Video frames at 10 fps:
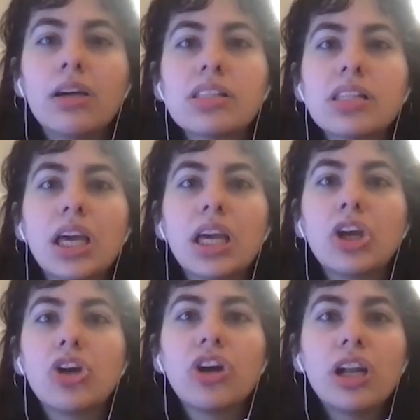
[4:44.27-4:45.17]
Because, like,
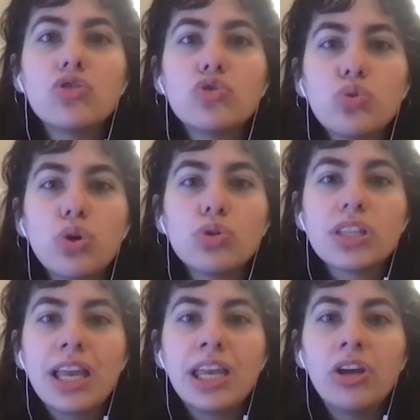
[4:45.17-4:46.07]
you're going to do those
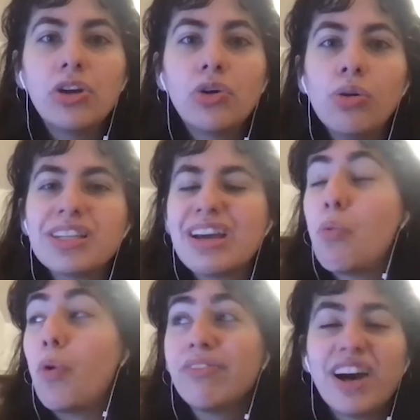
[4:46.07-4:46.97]
10-year goals
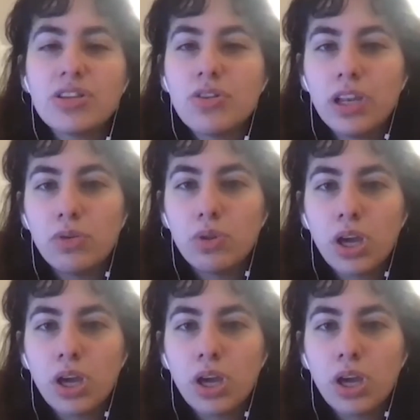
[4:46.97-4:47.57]
way faster than you think.